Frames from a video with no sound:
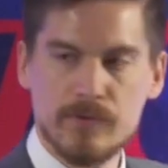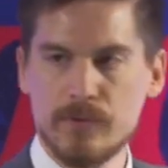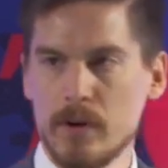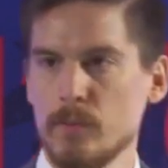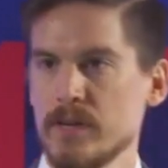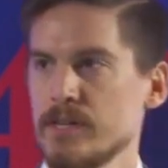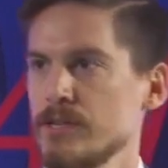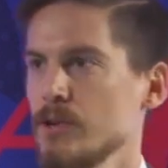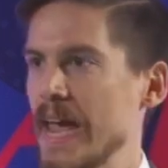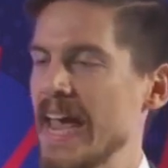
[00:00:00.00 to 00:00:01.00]
from
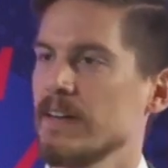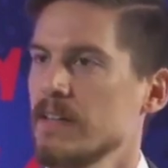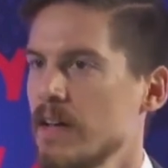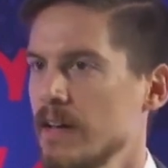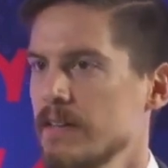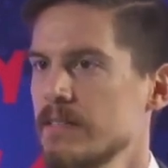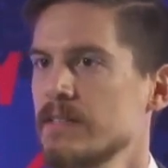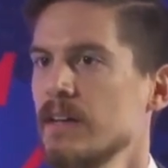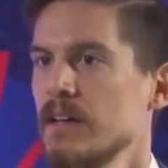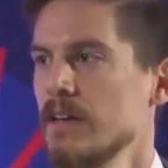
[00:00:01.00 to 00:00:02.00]
which to
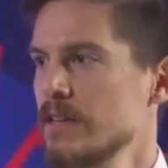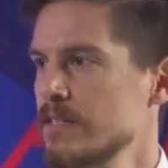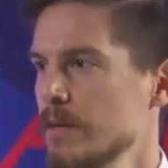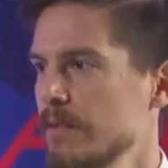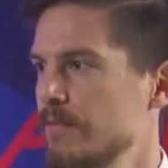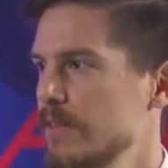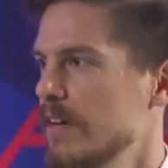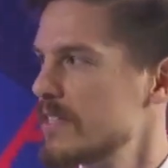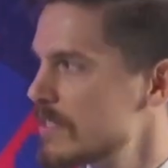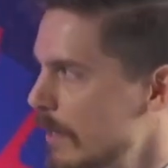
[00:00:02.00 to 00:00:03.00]
analyze some of the
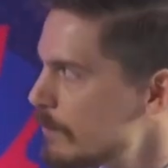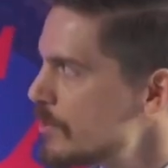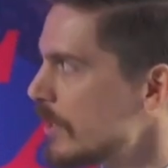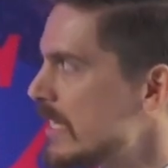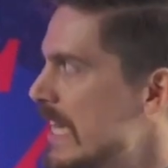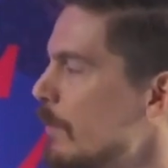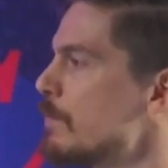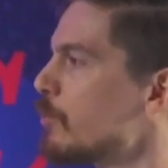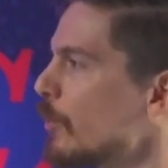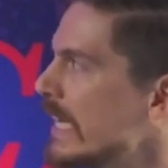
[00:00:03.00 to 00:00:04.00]
assumptions that
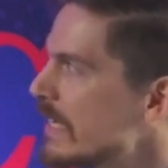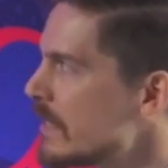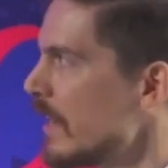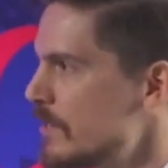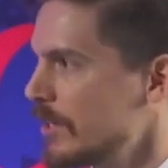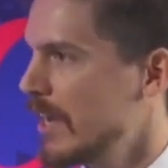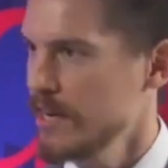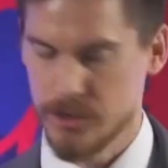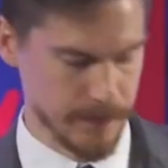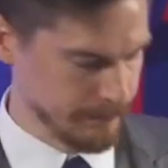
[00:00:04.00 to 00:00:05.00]
we bring to
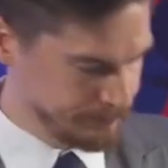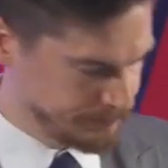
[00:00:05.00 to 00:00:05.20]
education.